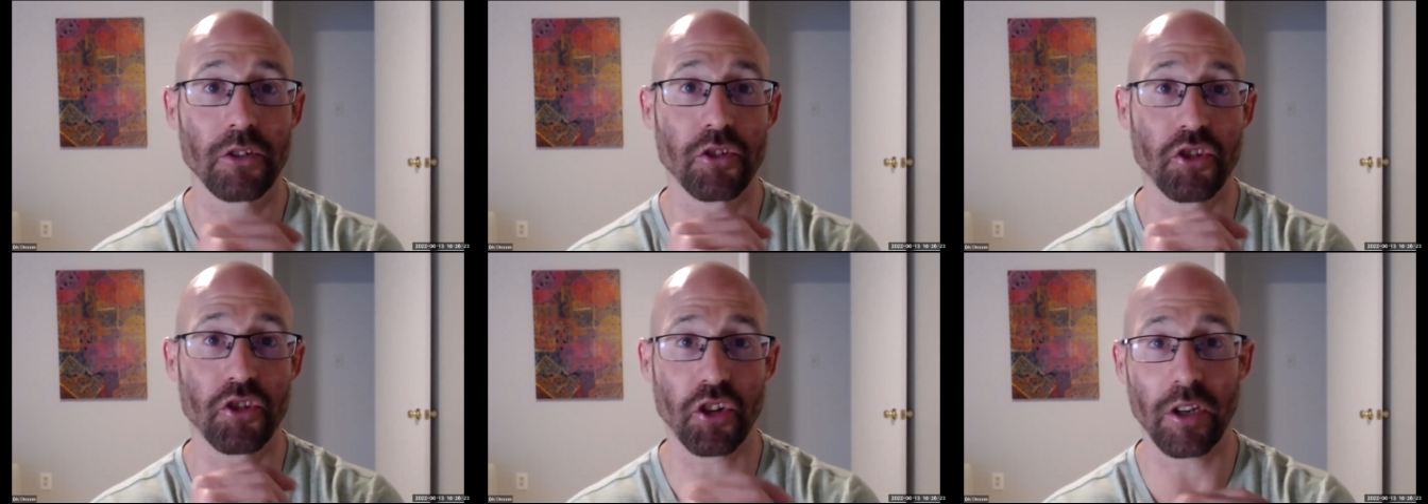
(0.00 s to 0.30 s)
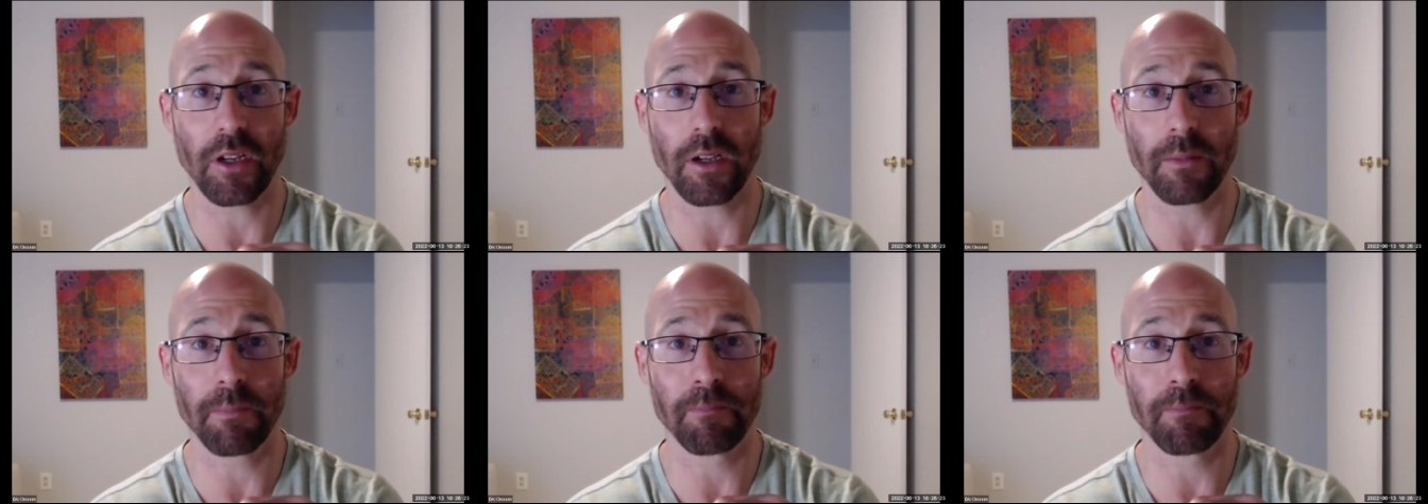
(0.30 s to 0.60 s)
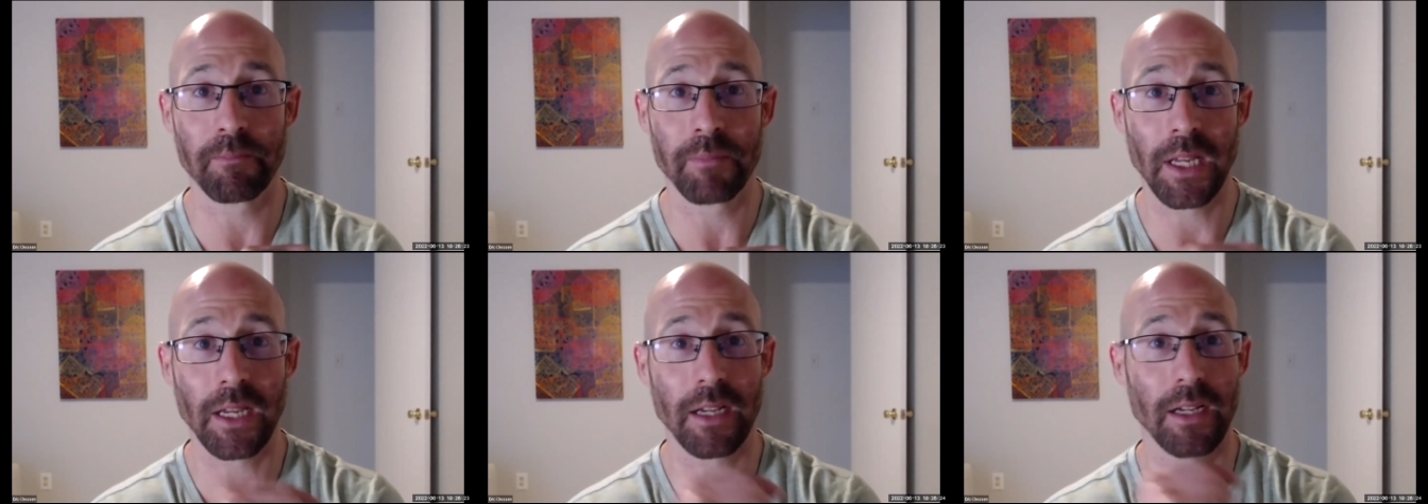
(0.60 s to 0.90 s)

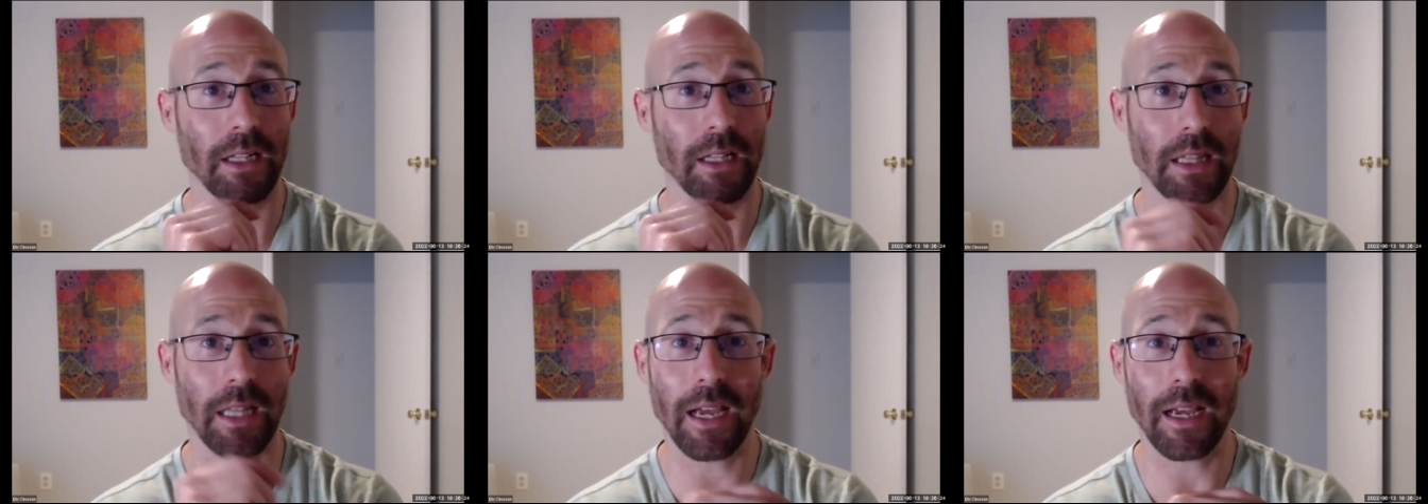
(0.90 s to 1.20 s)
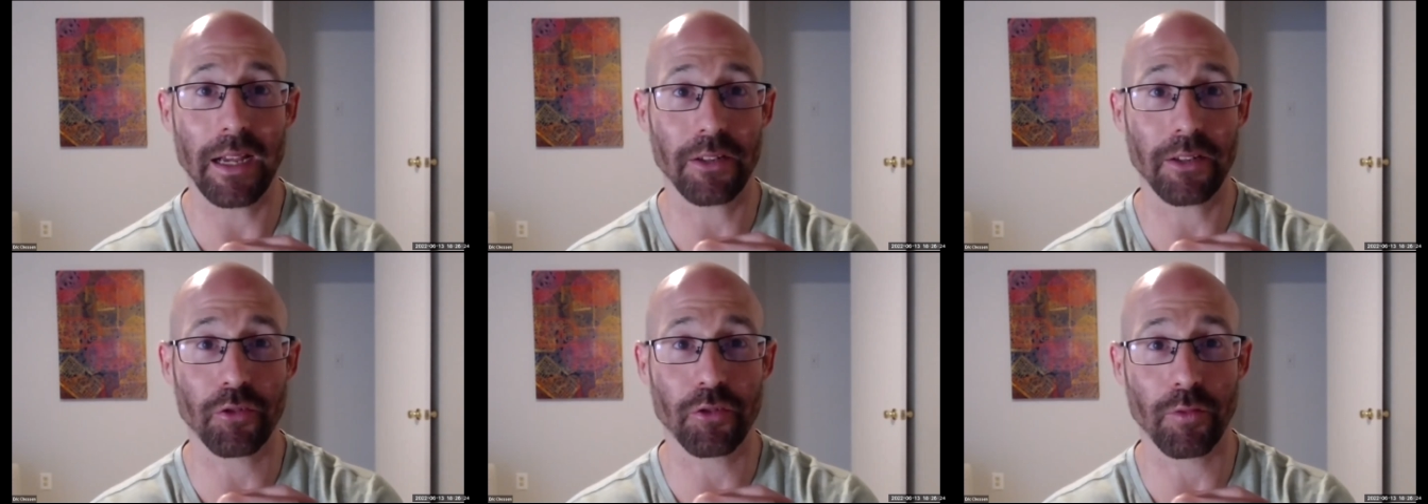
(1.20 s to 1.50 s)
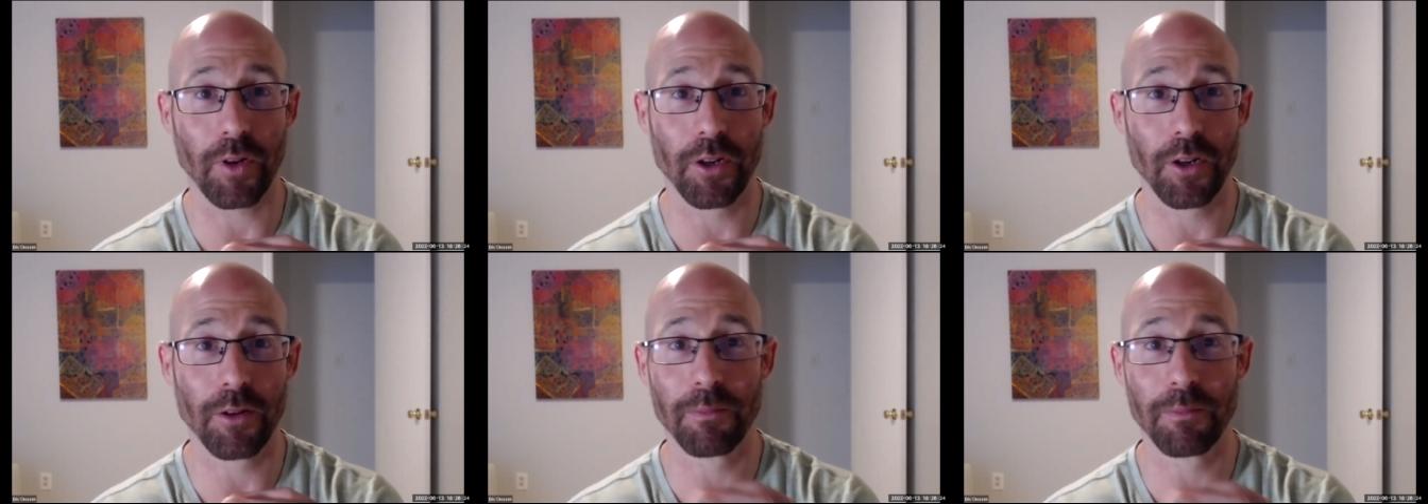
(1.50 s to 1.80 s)
gym,
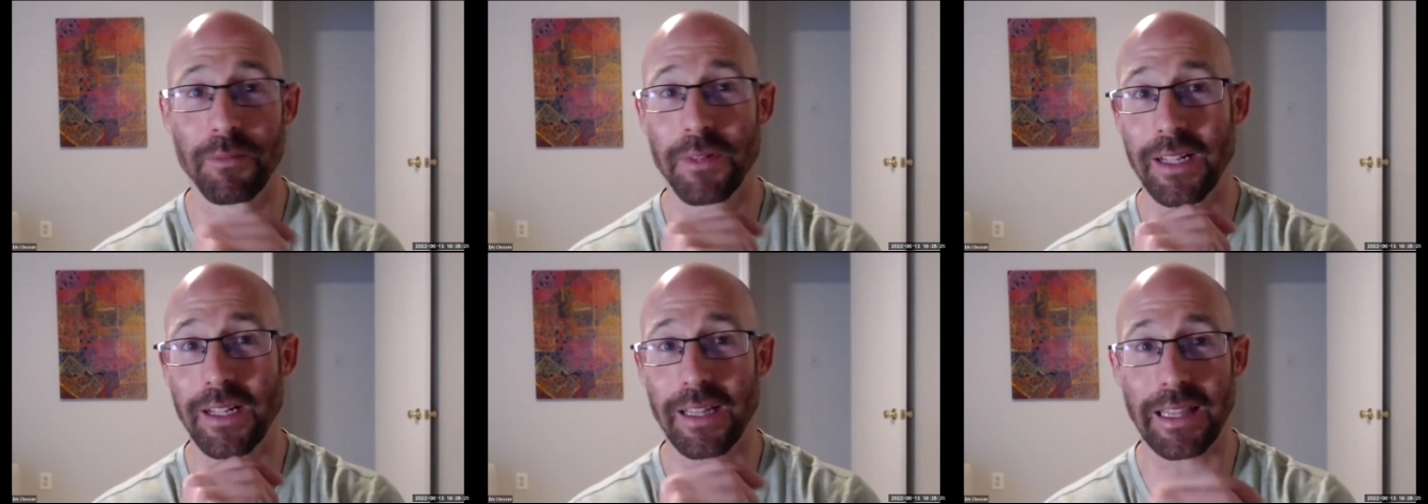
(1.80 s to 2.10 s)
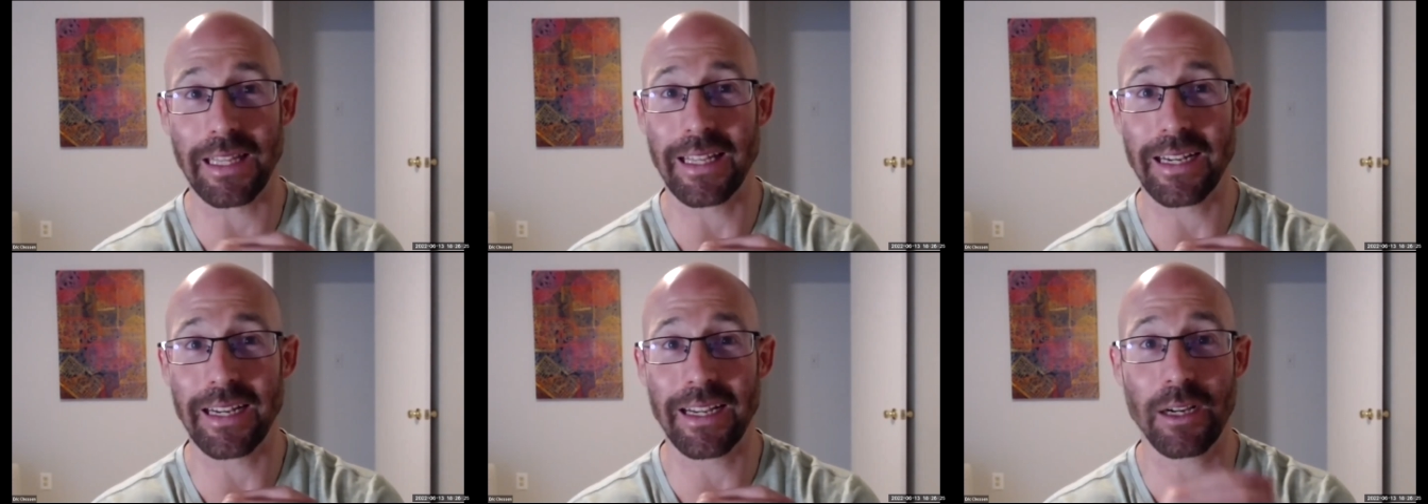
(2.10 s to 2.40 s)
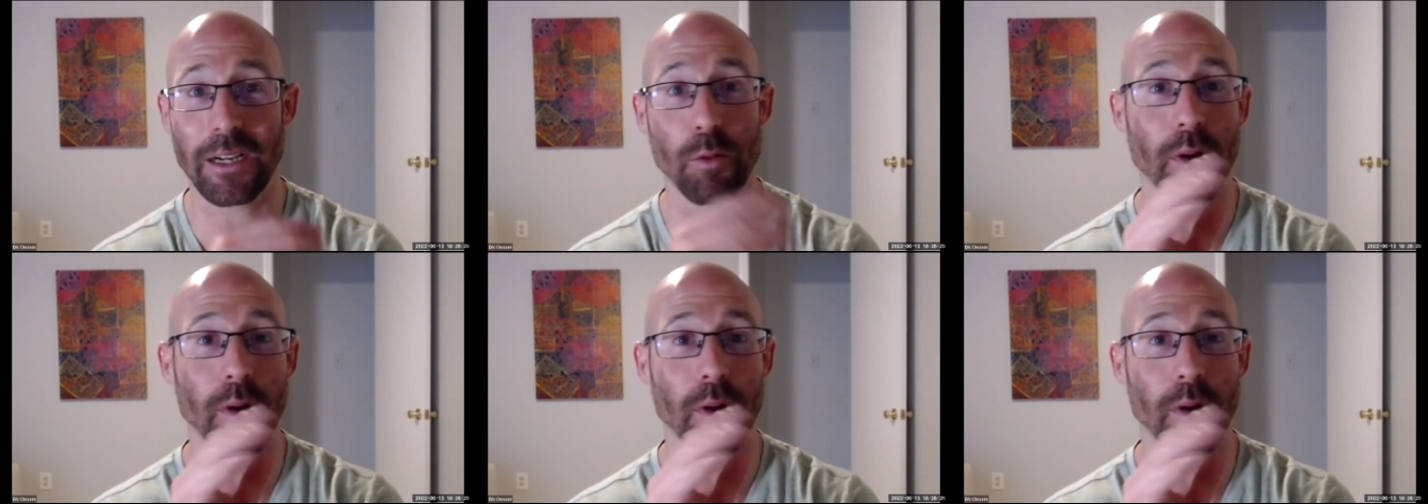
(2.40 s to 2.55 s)
classroom, clinic,